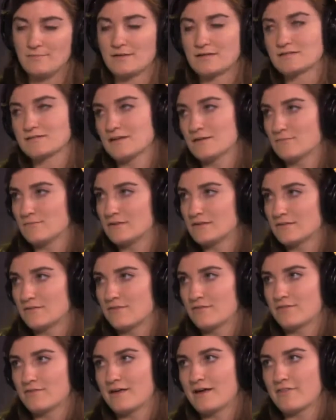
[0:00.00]
mixed up in
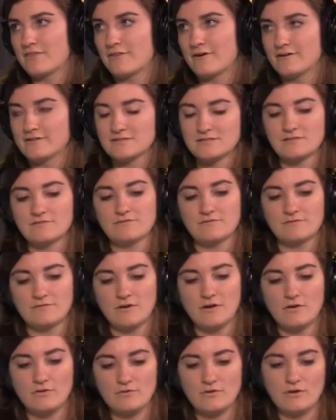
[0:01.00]
that thoughts of,
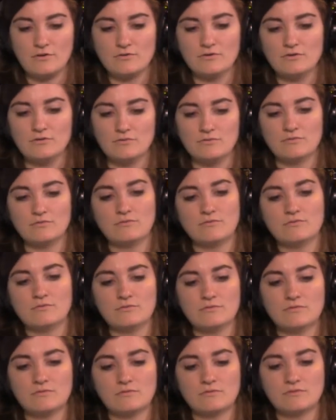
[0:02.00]
oh no, you
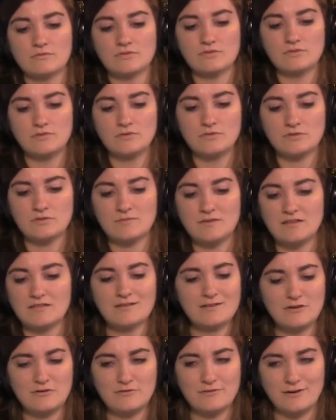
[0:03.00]
seduced me,
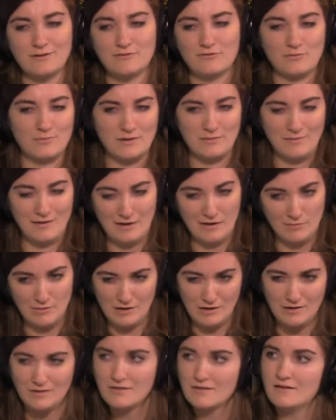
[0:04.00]
then you fell for me,
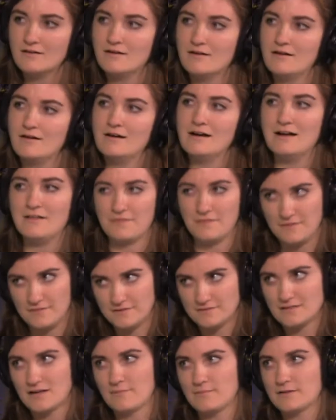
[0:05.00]
maybe. Right. And then
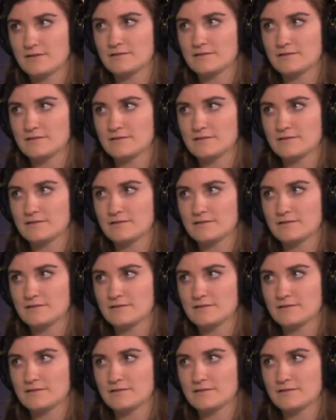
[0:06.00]
this happened.